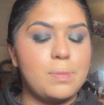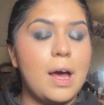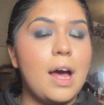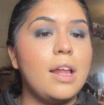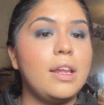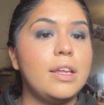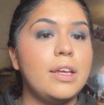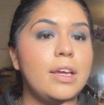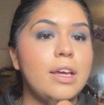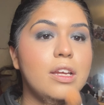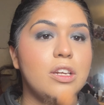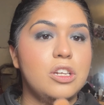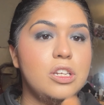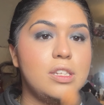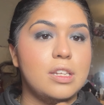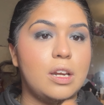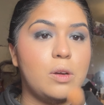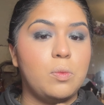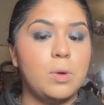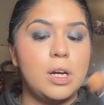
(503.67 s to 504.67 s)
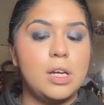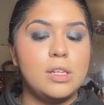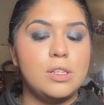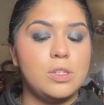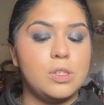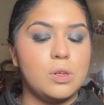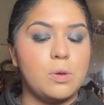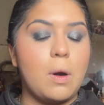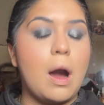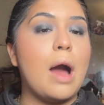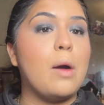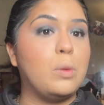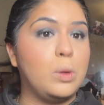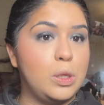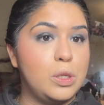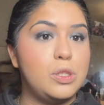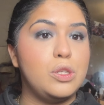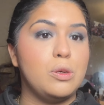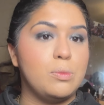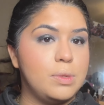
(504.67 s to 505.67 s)
palette and she said it was, so I will
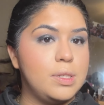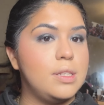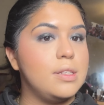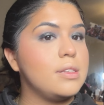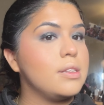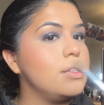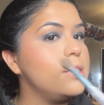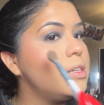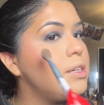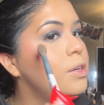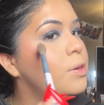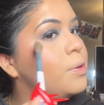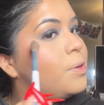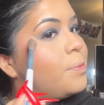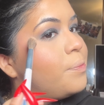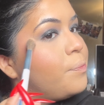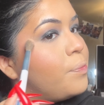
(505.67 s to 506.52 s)
assume it's discontinued.